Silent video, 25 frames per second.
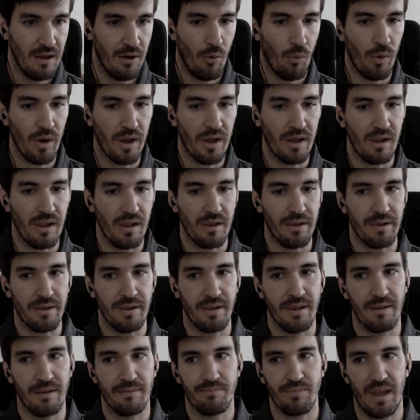
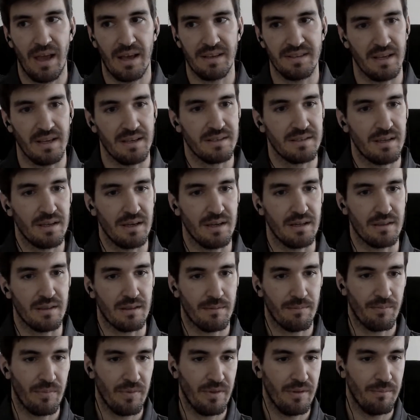When, as I
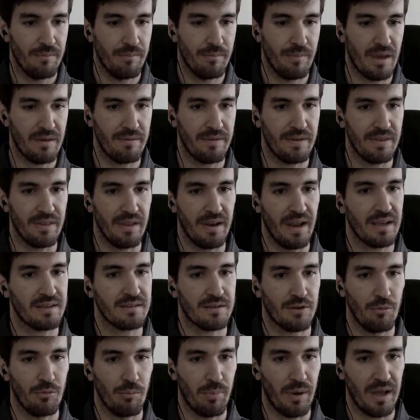said, maybe the
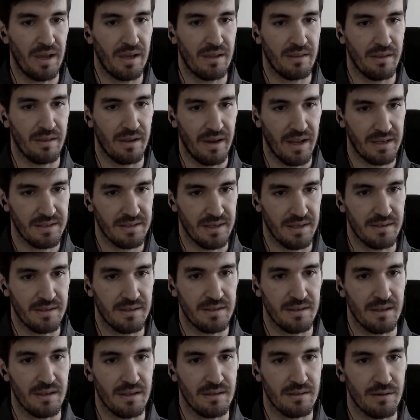next complaint, the next
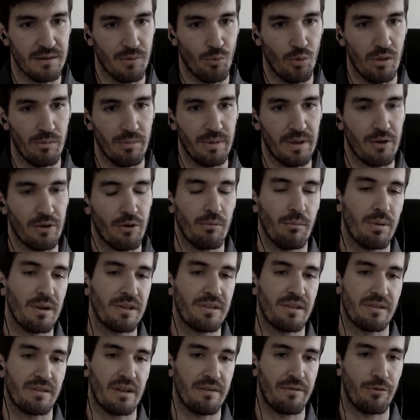incident will be
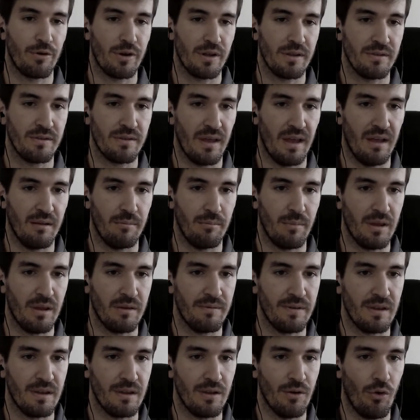completely different, and
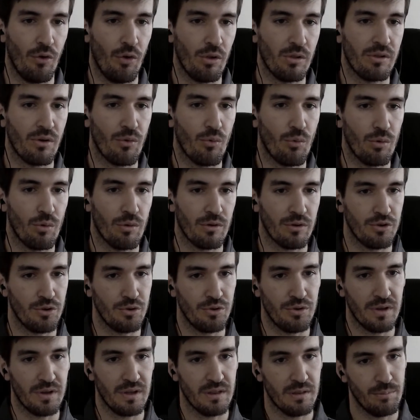maybe all the work
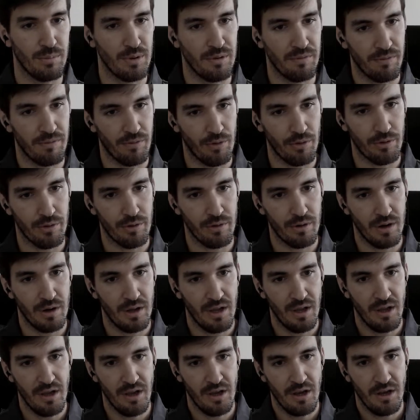you did before
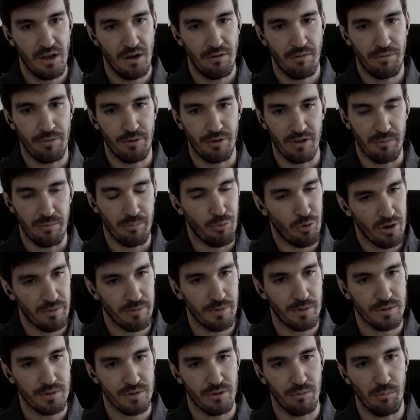for the
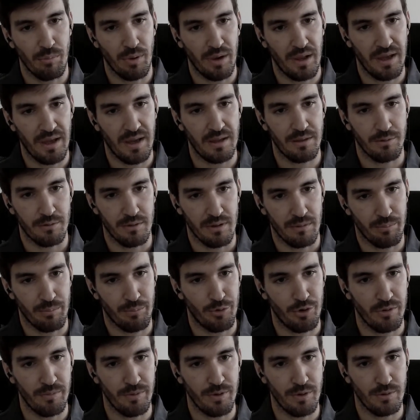previous complaint or the
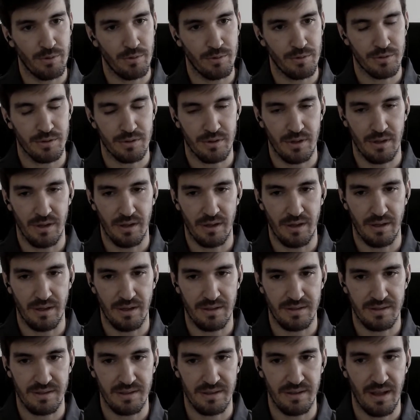previous
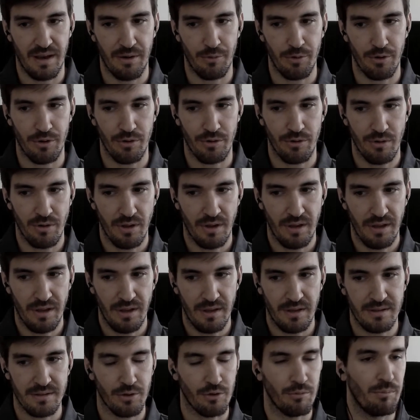scenario
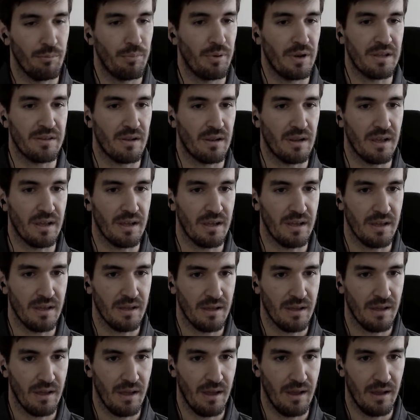is
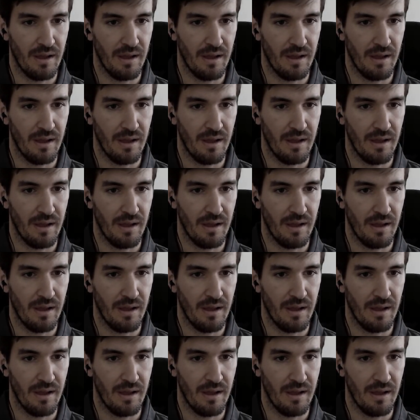completely